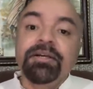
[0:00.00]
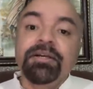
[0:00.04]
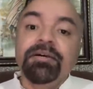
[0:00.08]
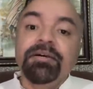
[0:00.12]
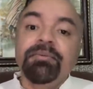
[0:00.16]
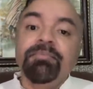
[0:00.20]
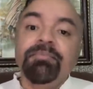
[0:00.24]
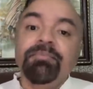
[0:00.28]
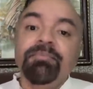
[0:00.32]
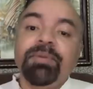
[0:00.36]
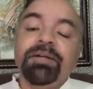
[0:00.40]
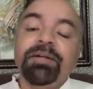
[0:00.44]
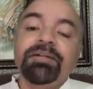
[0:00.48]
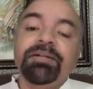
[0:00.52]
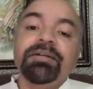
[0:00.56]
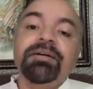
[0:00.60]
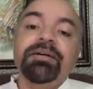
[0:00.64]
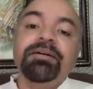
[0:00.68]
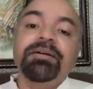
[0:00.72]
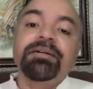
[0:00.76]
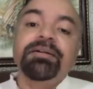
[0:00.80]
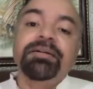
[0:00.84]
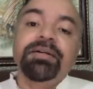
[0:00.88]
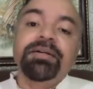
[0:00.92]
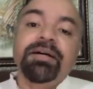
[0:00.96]
but
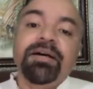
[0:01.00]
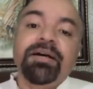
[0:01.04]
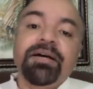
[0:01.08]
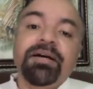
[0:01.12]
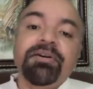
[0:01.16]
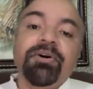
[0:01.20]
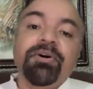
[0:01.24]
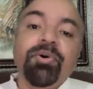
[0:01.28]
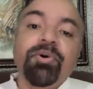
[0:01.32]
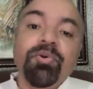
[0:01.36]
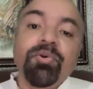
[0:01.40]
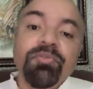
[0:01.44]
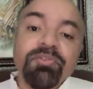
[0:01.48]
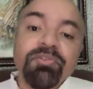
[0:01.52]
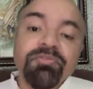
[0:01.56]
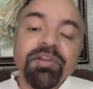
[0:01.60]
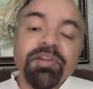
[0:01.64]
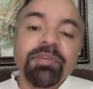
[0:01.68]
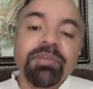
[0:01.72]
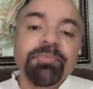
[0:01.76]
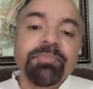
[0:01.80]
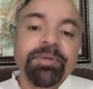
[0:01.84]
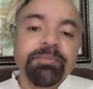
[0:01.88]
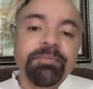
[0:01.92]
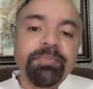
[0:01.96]
our
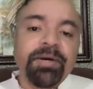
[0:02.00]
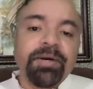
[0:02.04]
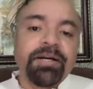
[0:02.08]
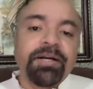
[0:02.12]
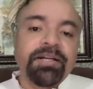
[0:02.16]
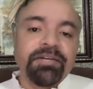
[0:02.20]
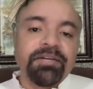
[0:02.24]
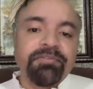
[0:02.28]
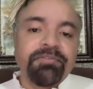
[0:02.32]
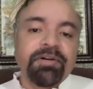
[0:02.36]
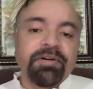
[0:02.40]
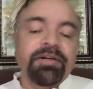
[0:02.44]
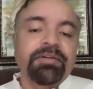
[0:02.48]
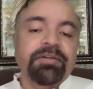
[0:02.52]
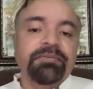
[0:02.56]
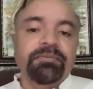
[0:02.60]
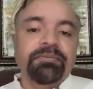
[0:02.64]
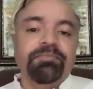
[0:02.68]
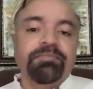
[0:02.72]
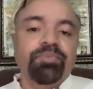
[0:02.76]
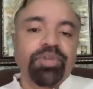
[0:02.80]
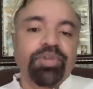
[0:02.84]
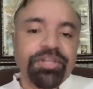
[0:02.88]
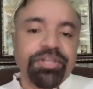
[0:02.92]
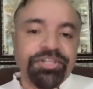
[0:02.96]
overwhelming part of our
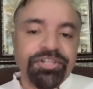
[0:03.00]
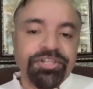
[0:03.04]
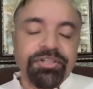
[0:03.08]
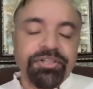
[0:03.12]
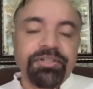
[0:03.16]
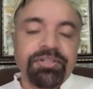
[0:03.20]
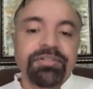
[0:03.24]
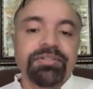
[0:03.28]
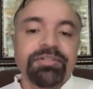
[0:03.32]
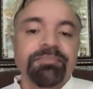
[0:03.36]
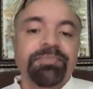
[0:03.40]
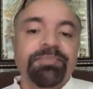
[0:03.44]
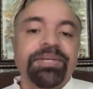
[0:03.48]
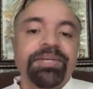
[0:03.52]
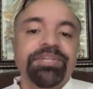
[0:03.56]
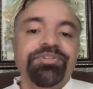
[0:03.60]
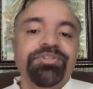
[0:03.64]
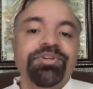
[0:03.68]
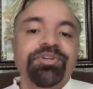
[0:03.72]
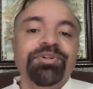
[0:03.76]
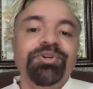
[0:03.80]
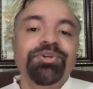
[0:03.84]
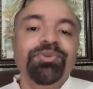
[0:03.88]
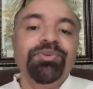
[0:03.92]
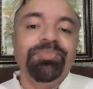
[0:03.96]
protection is based
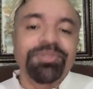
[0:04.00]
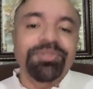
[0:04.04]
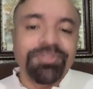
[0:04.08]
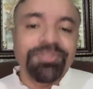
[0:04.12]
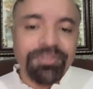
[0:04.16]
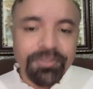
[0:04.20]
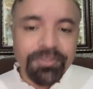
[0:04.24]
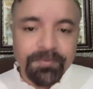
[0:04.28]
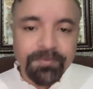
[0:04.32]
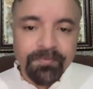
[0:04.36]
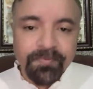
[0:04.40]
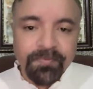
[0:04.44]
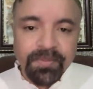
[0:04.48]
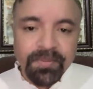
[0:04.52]
on humans.